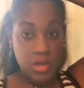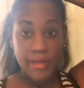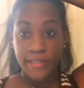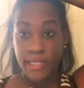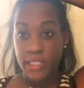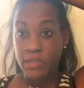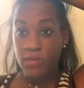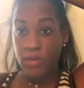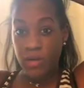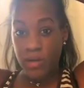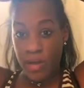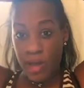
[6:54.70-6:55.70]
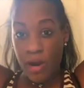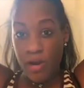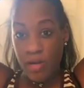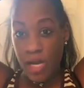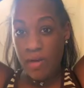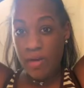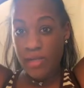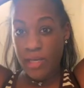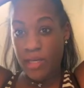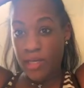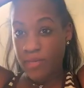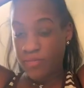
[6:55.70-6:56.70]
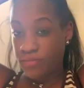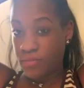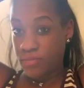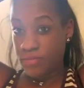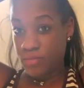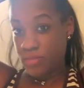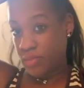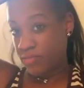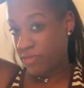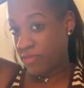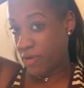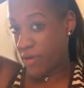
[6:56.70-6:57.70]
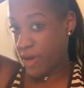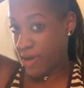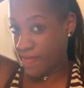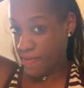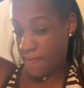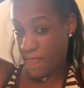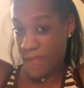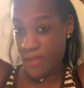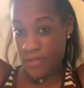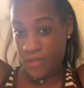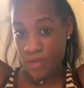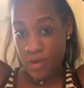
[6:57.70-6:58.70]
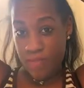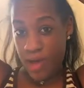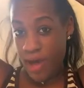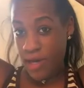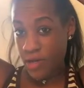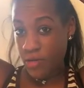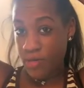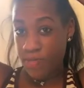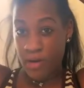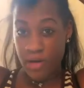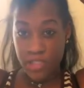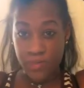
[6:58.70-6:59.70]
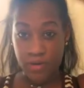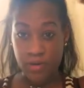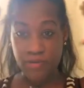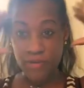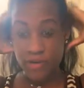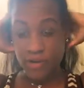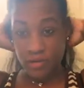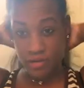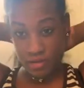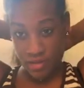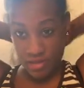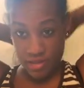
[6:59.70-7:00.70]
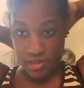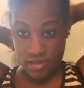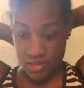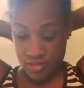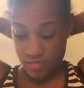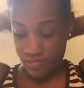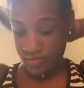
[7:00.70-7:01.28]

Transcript: test run on the hair and how I like it and reviewing it. So I'm not going to do the parts perfect or anything like that.